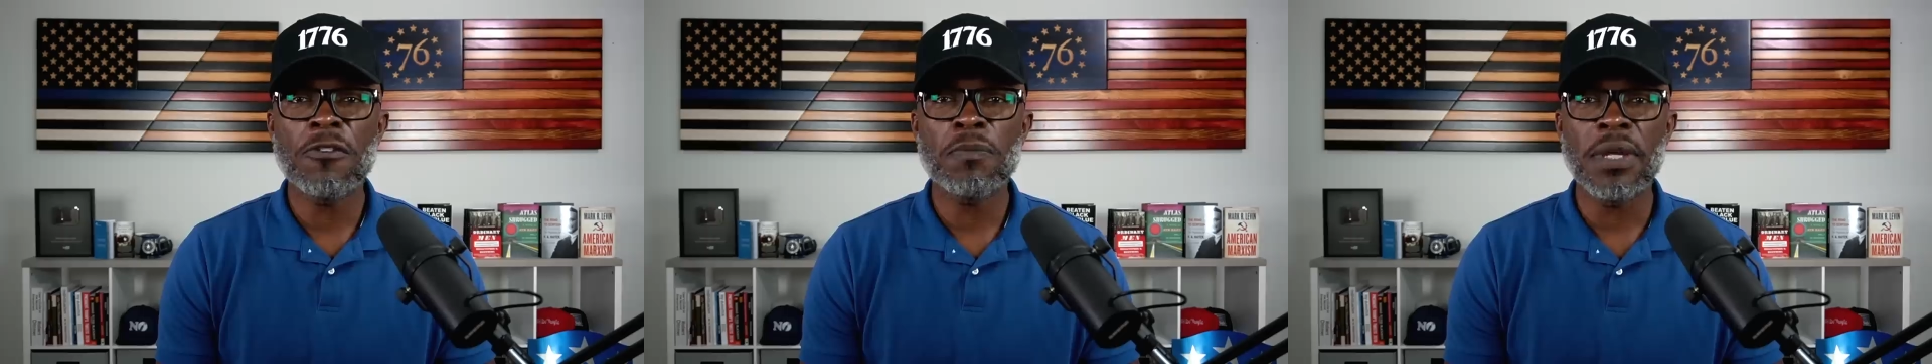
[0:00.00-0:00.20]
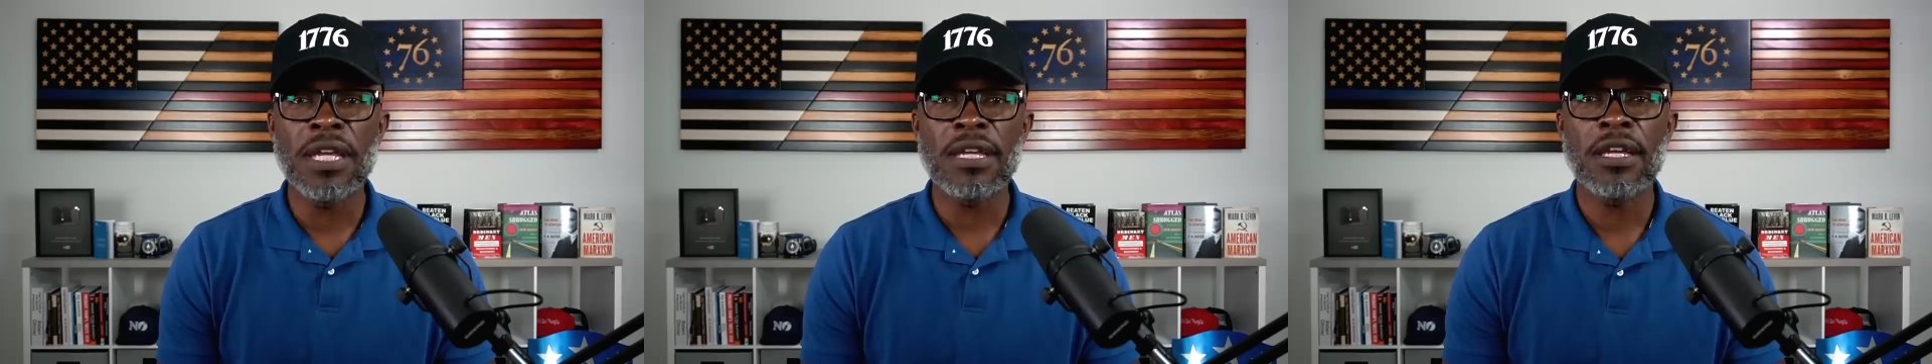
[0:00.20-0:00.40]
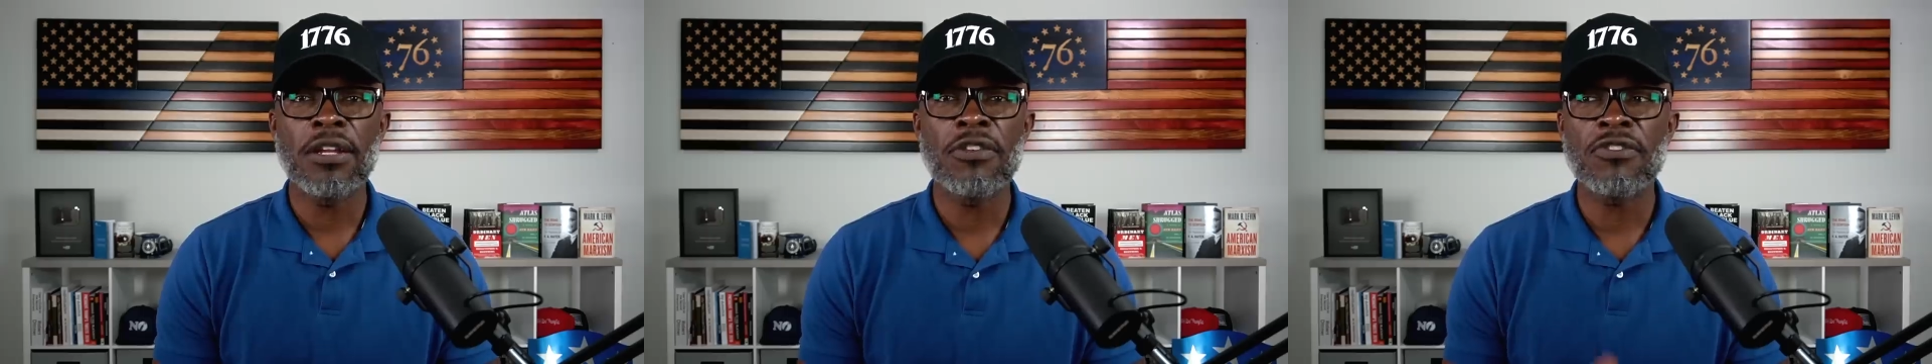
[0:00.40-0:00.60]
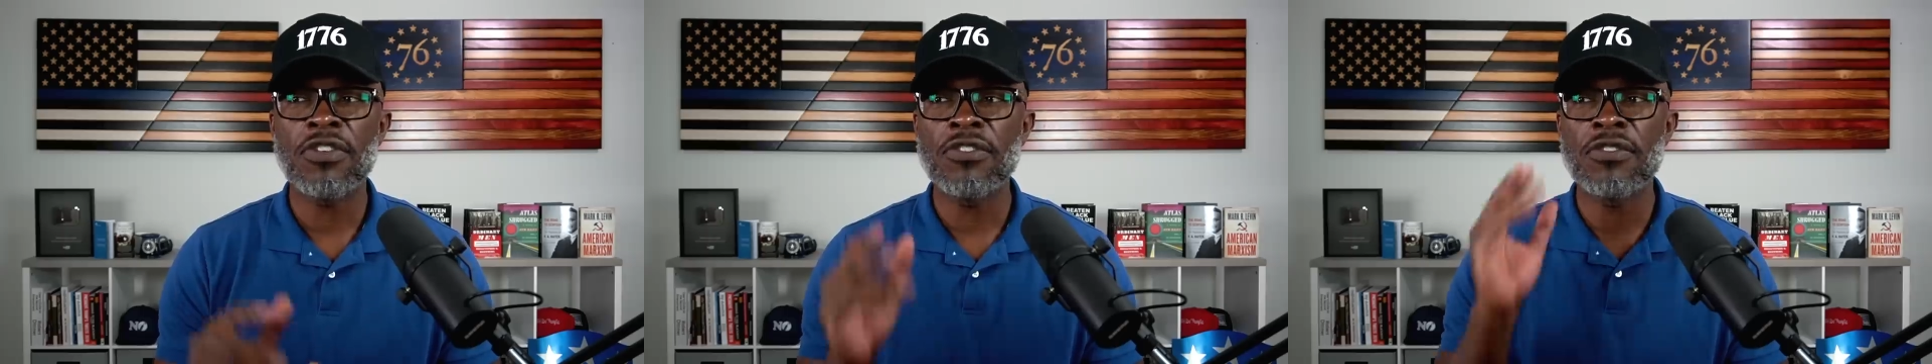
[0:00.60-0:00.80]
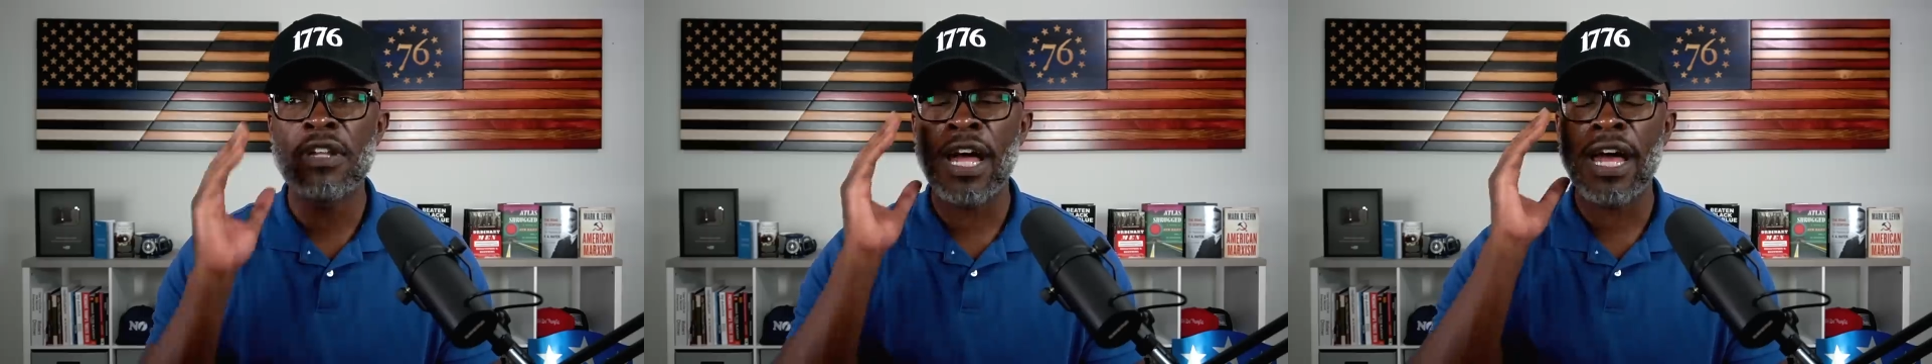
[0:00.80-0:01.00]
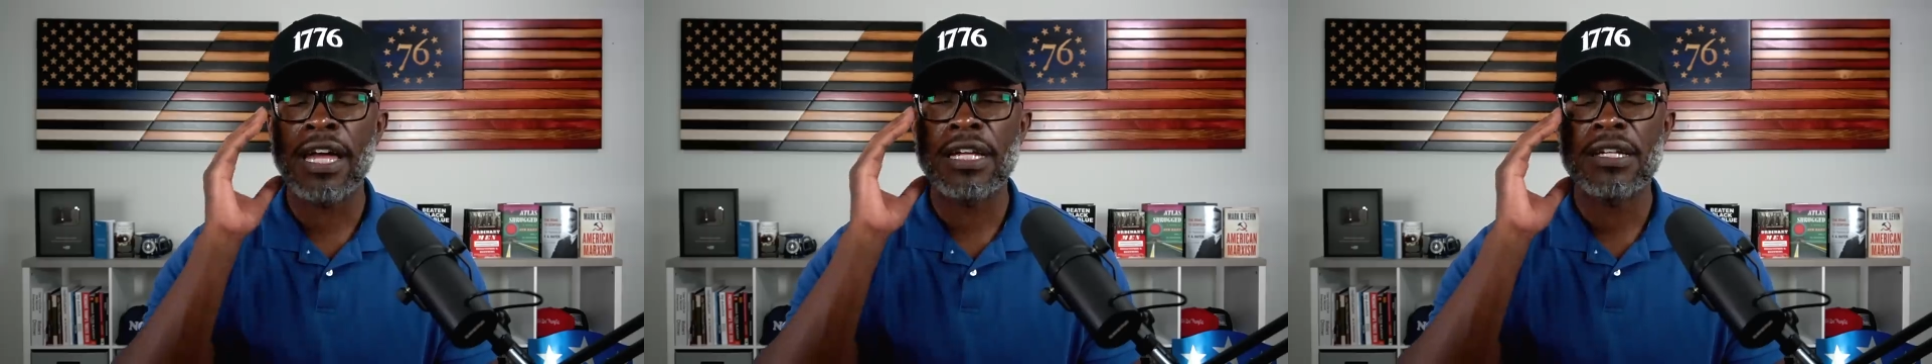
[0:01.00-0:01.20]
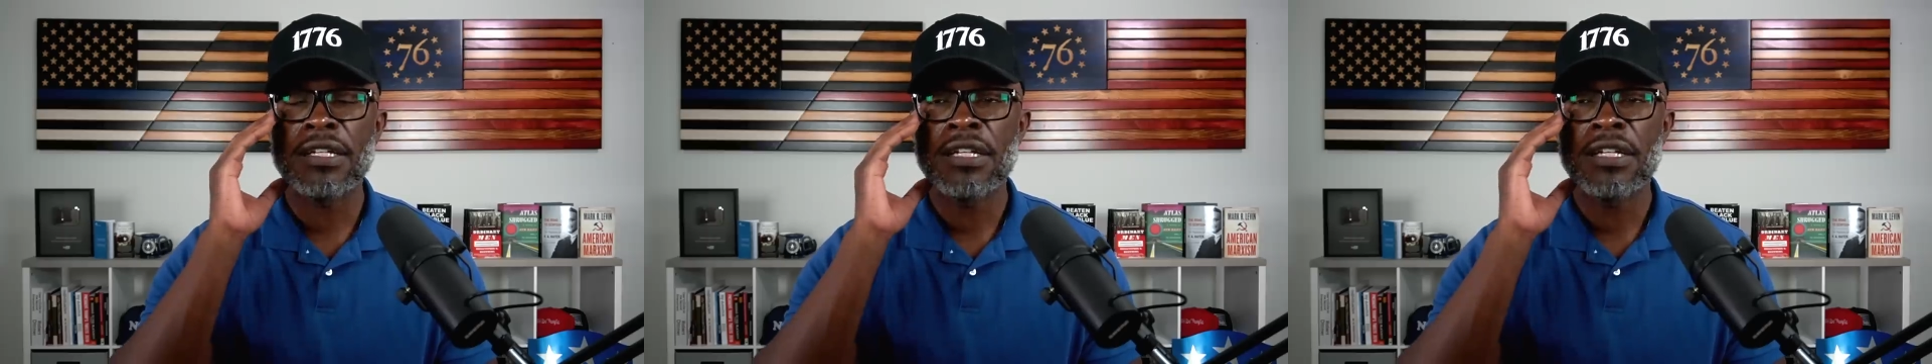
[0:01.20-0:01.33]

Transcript: speaking, she's not